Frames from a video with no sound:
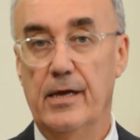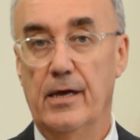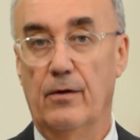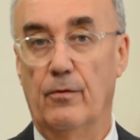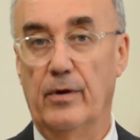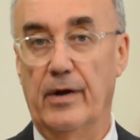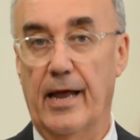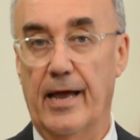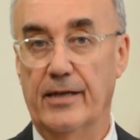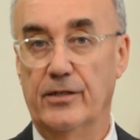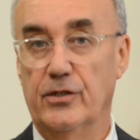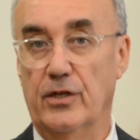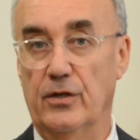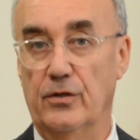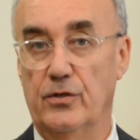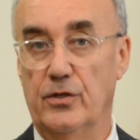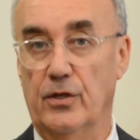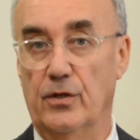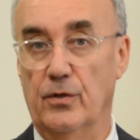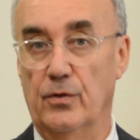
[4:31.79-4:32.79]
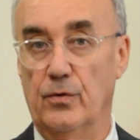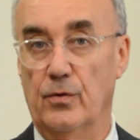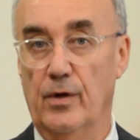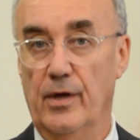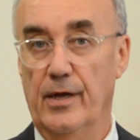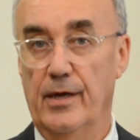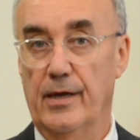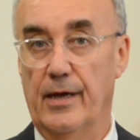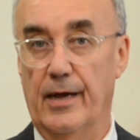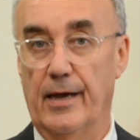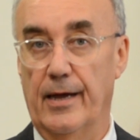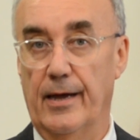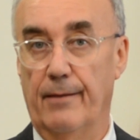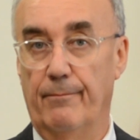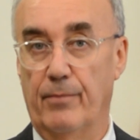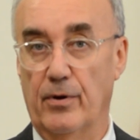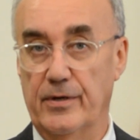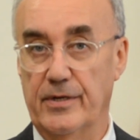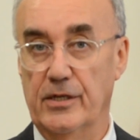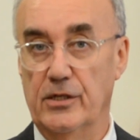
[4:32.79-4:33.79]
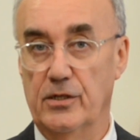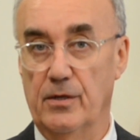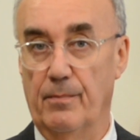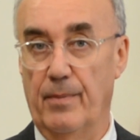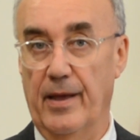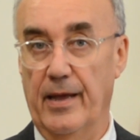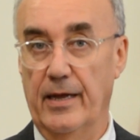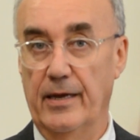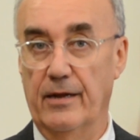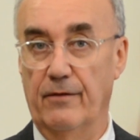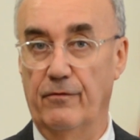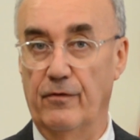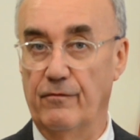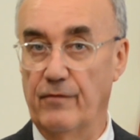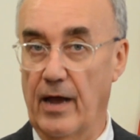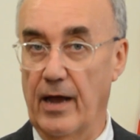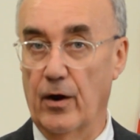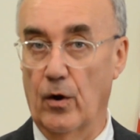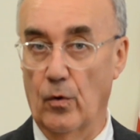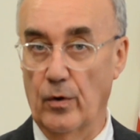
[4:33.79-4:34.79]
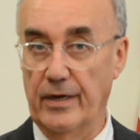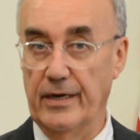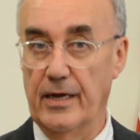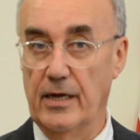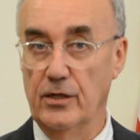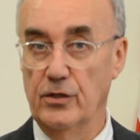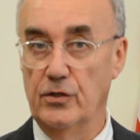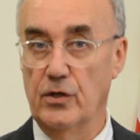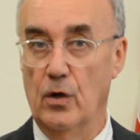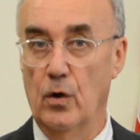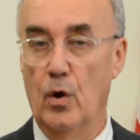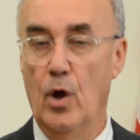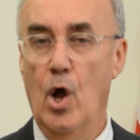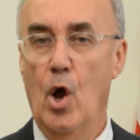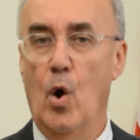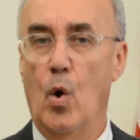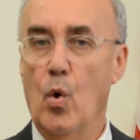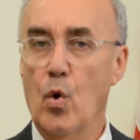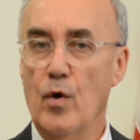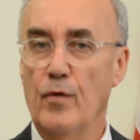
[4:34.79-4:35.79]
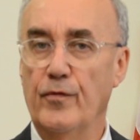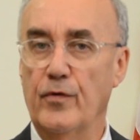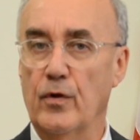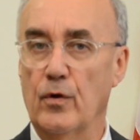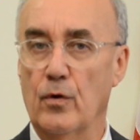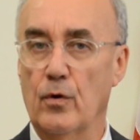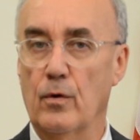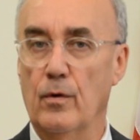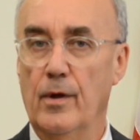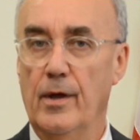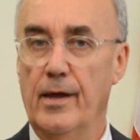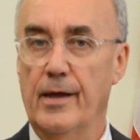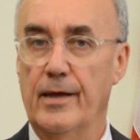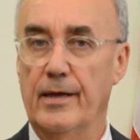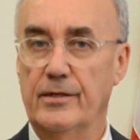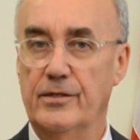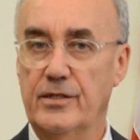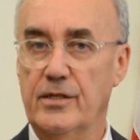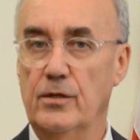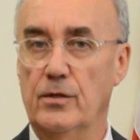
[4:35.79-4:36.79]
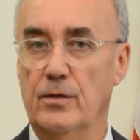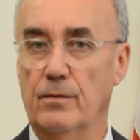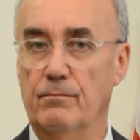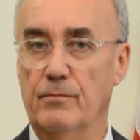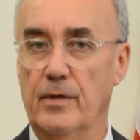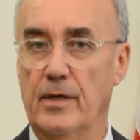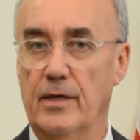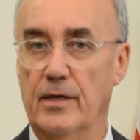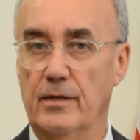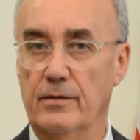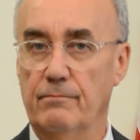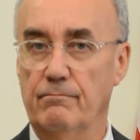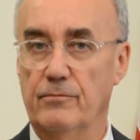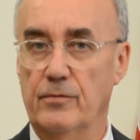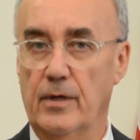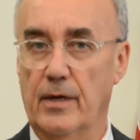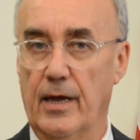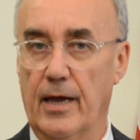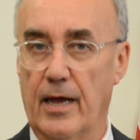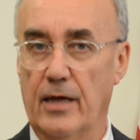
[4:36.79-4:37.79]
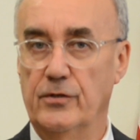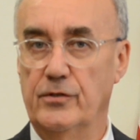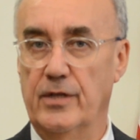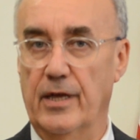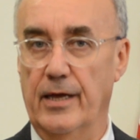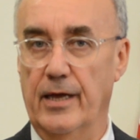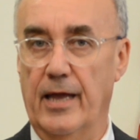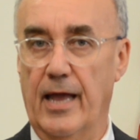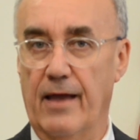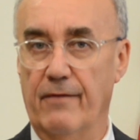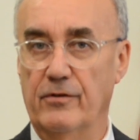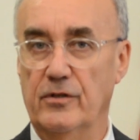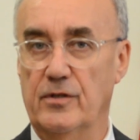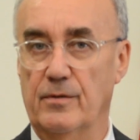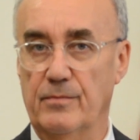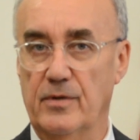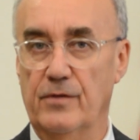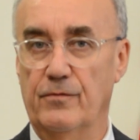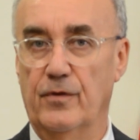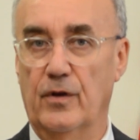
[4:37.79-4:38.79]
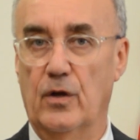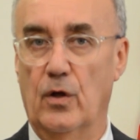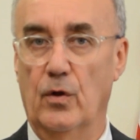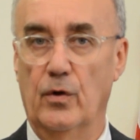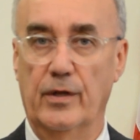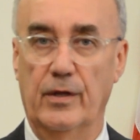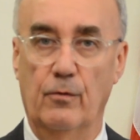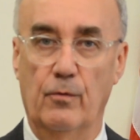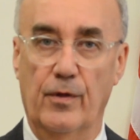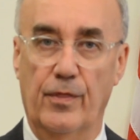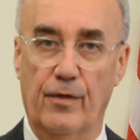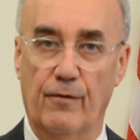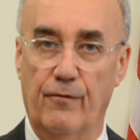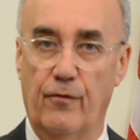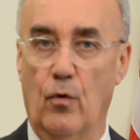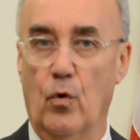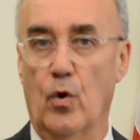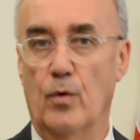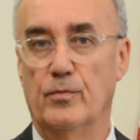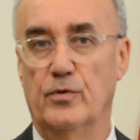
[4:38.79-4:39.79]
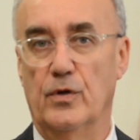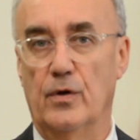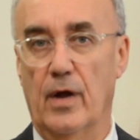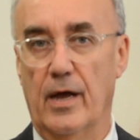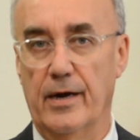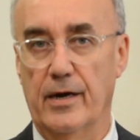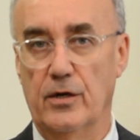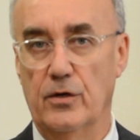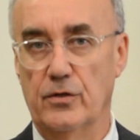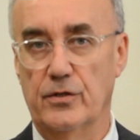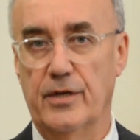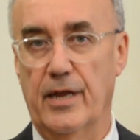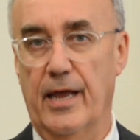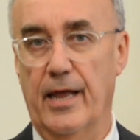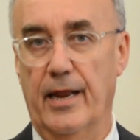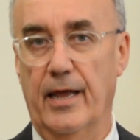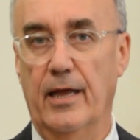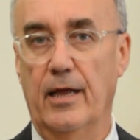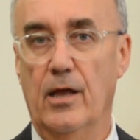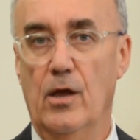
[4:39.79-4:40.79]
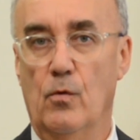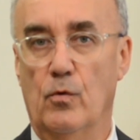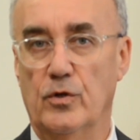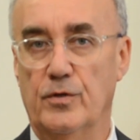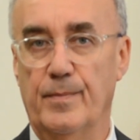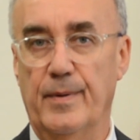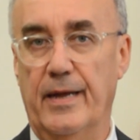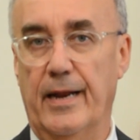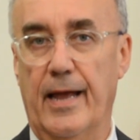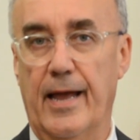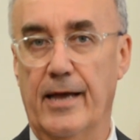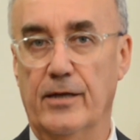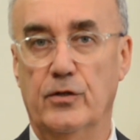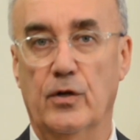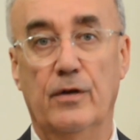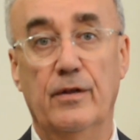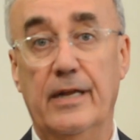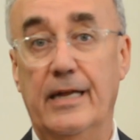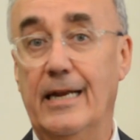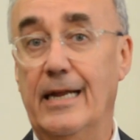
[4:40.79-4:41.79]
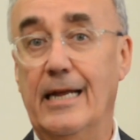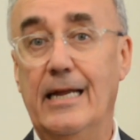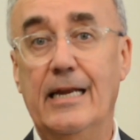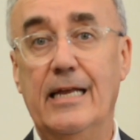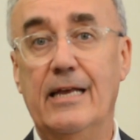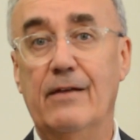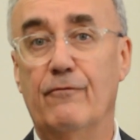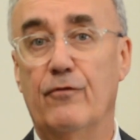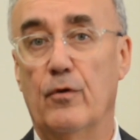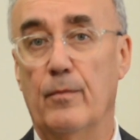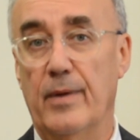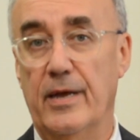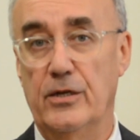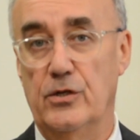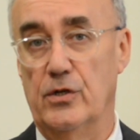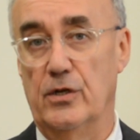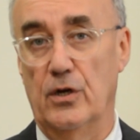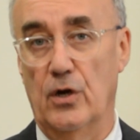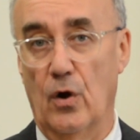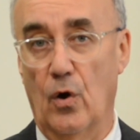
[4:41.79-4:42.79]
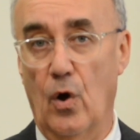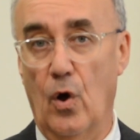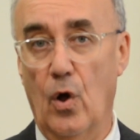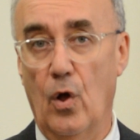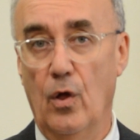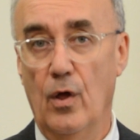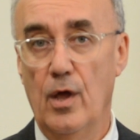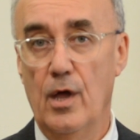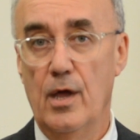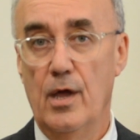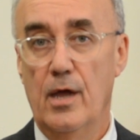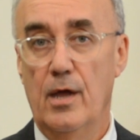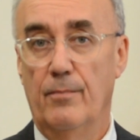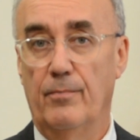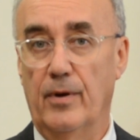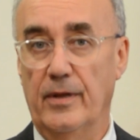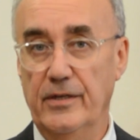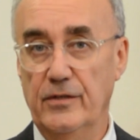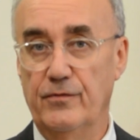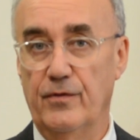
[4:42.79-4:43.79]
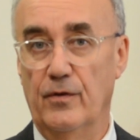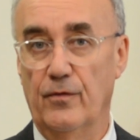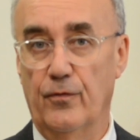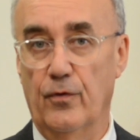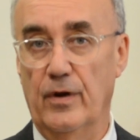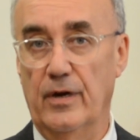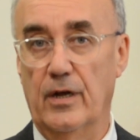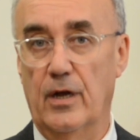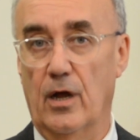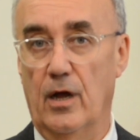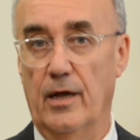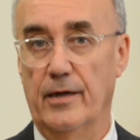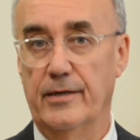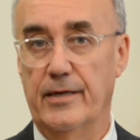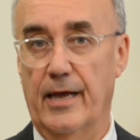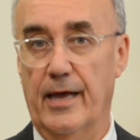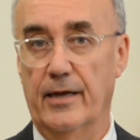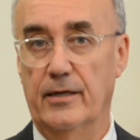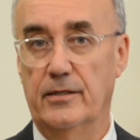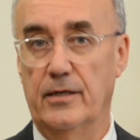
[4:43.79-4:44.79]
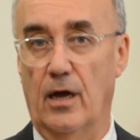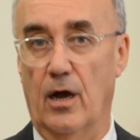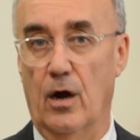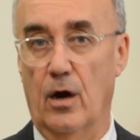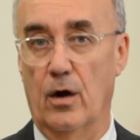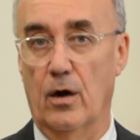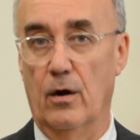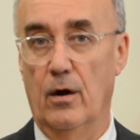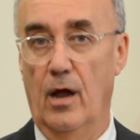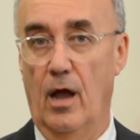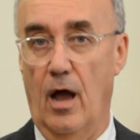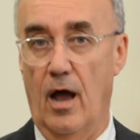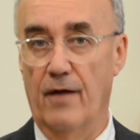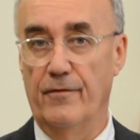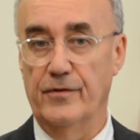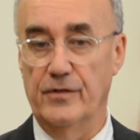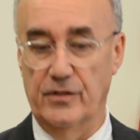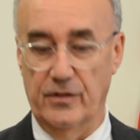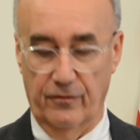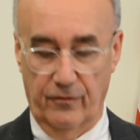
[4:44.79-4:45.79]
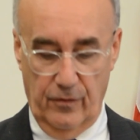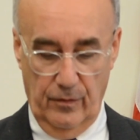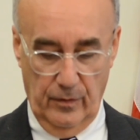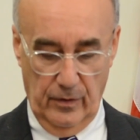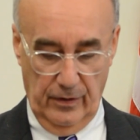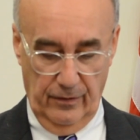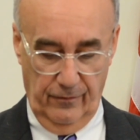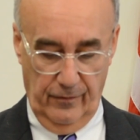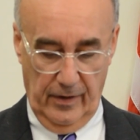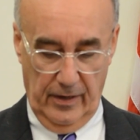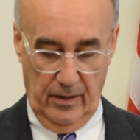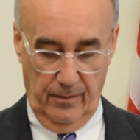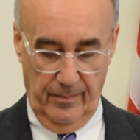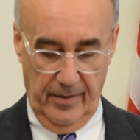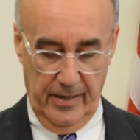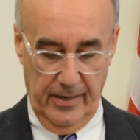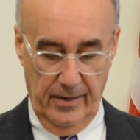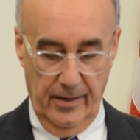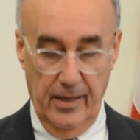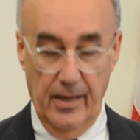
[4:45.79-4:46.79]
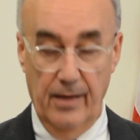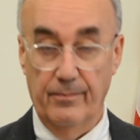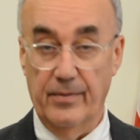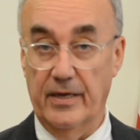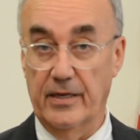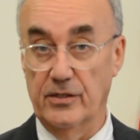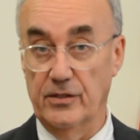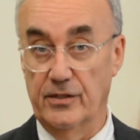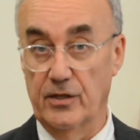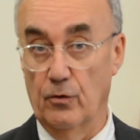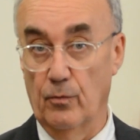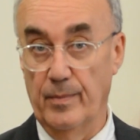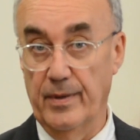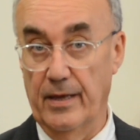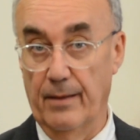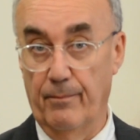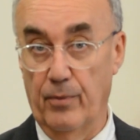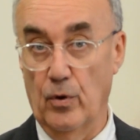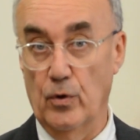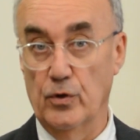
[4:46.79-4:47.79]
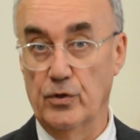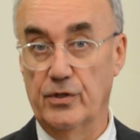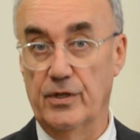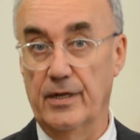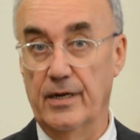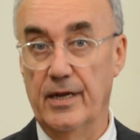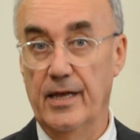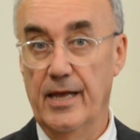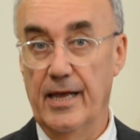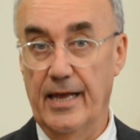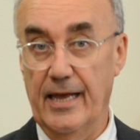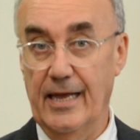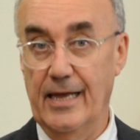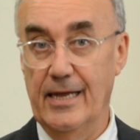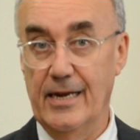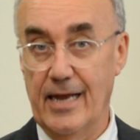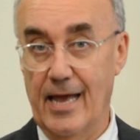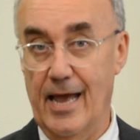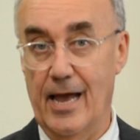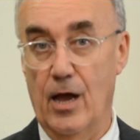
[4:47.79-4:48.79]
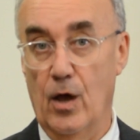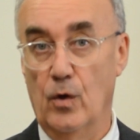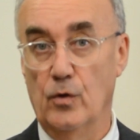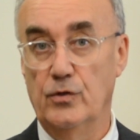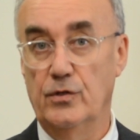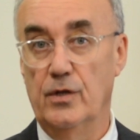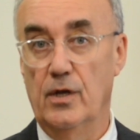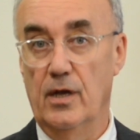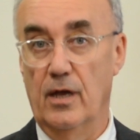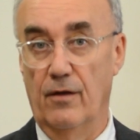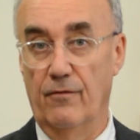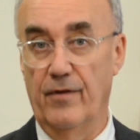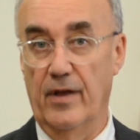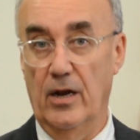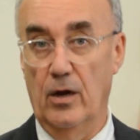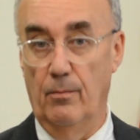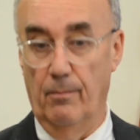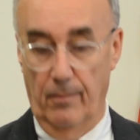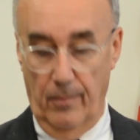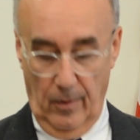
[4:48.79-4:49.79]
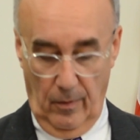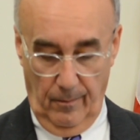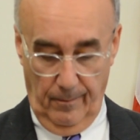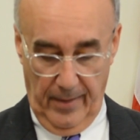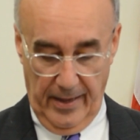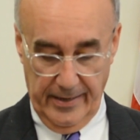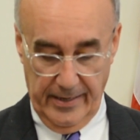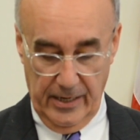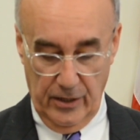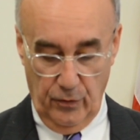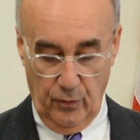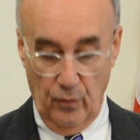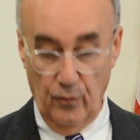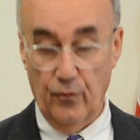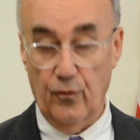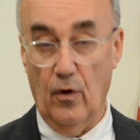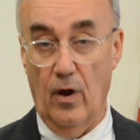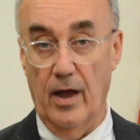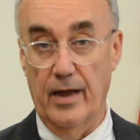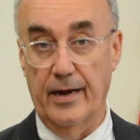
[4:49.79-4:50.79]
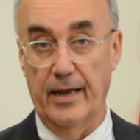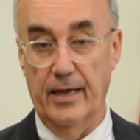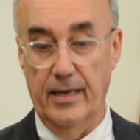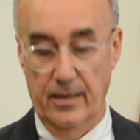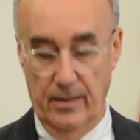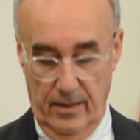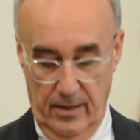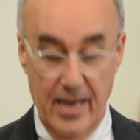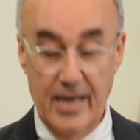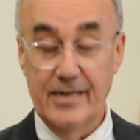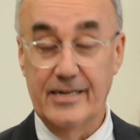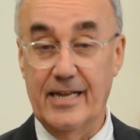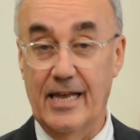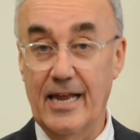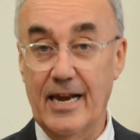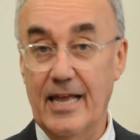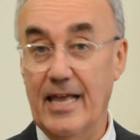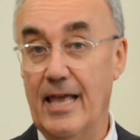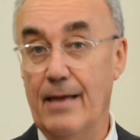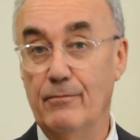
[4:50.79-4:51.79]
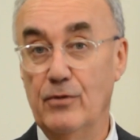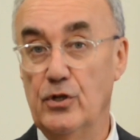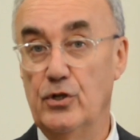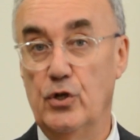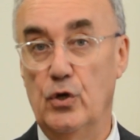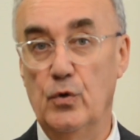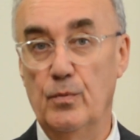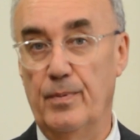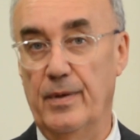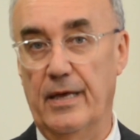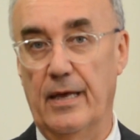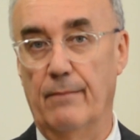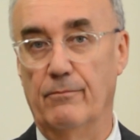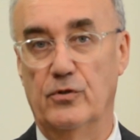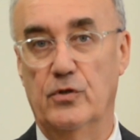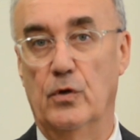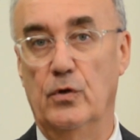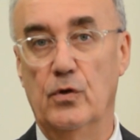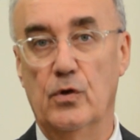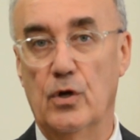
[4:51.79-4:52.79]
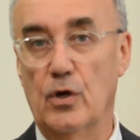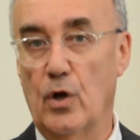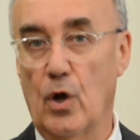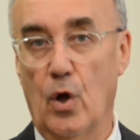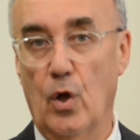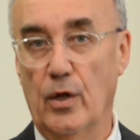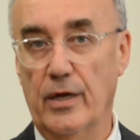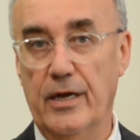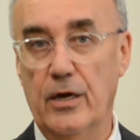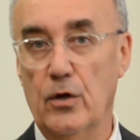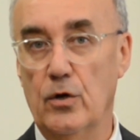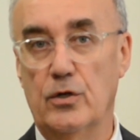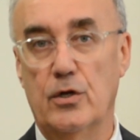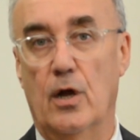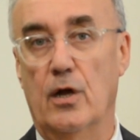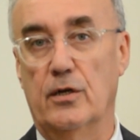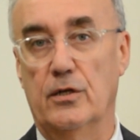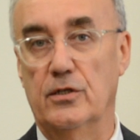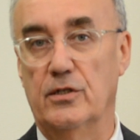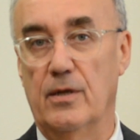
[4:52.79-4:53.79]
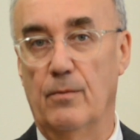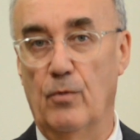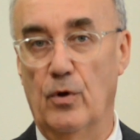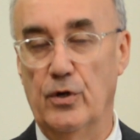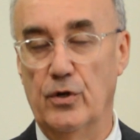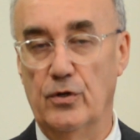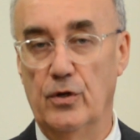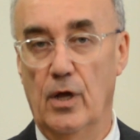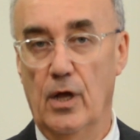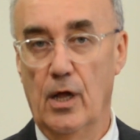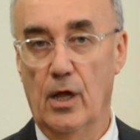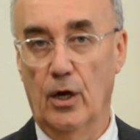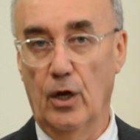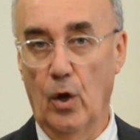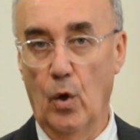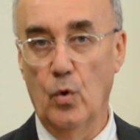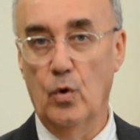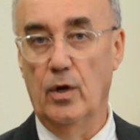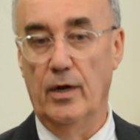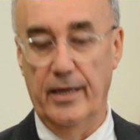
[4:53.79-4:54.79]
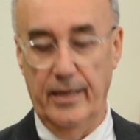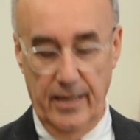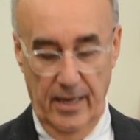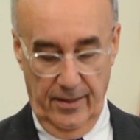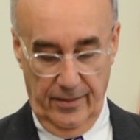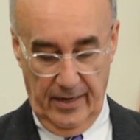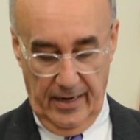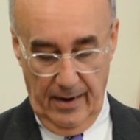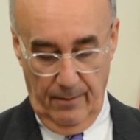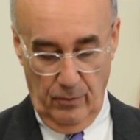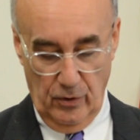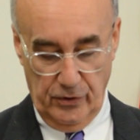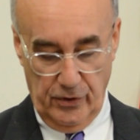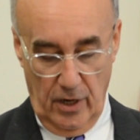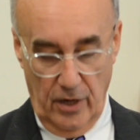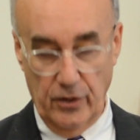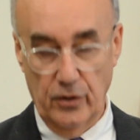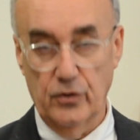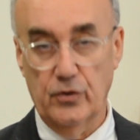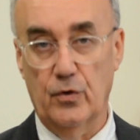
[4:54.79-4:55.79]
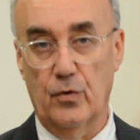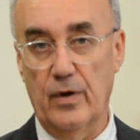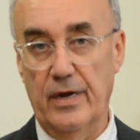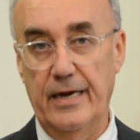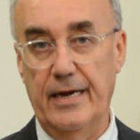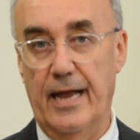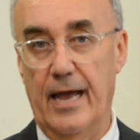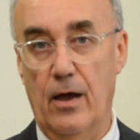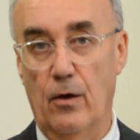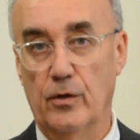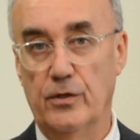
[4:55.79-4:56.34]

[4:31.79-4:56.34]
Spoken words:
We'd ask you to participate if you've not already done so, or if you're still, I'll say, having some difficulty with the forms or not understanding what's being asked, or you need any information at all, please feel free to contact our Office of Community Development, because there will be a person in-house available Monday through Friday, 10 a.m. to 2 p.m. So you can call here, talk to someone locally. The number's on your screen now.